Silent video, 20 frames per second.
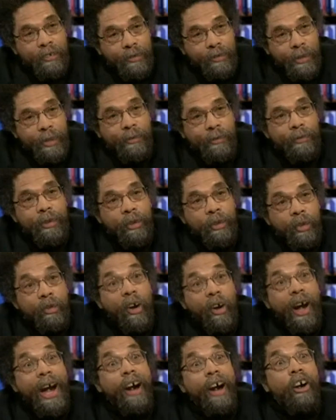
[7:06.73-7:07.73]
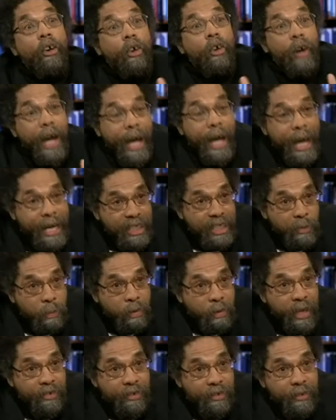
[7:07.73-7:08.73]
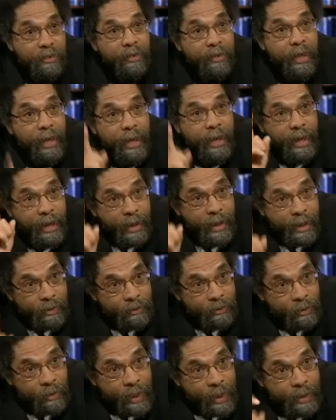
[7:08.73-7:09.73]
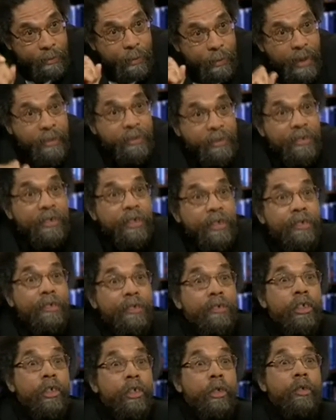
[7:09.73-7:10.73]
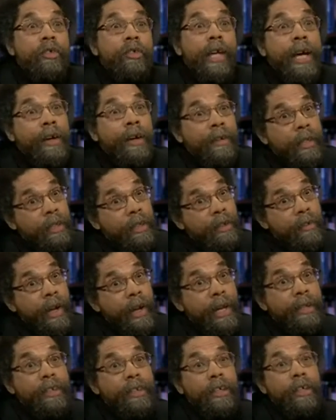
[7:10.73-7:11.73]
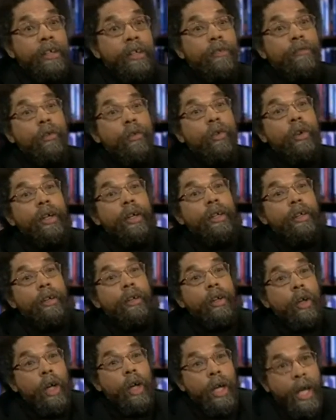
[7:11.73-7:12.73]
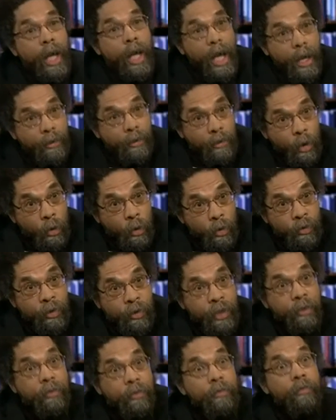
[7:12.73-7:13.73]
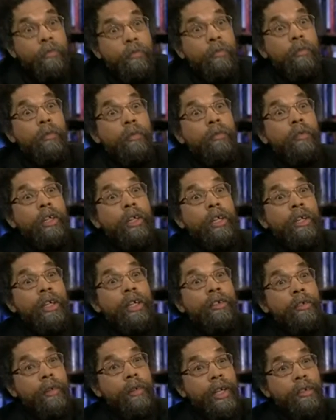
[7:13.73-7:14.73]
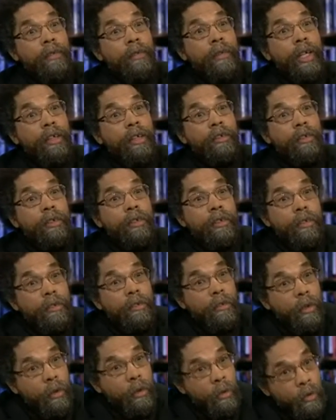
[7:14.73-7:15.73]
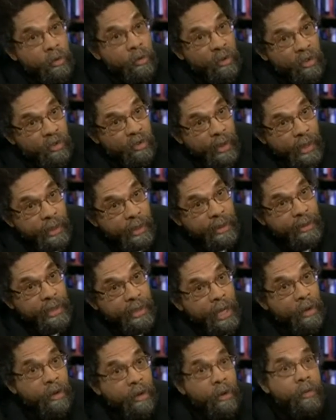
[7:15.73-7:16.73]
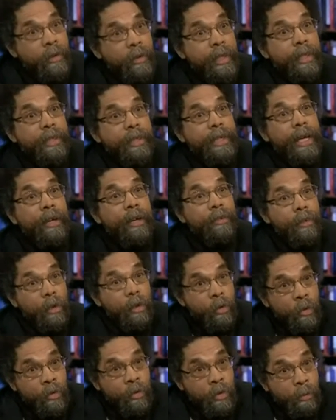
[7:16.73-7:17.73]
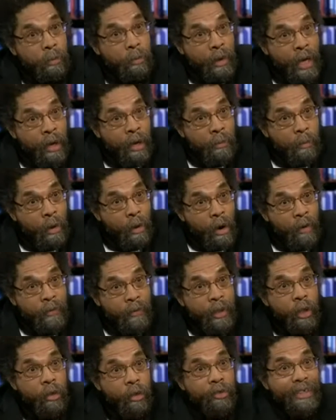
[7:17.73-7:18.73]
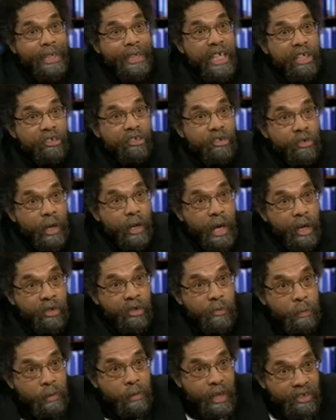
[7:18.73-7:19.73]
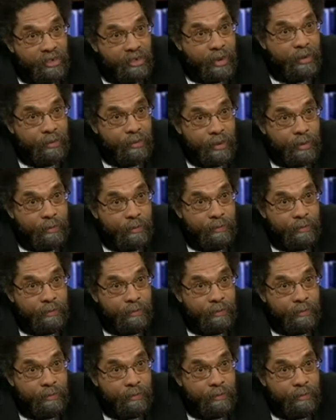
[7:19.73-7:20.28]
children who are as precious as the white brothers and sisters in Newtown that he cried tears for. Those in Indian reservations, those in Chinatown, Koreatown, those in brown barrios, each child's precious.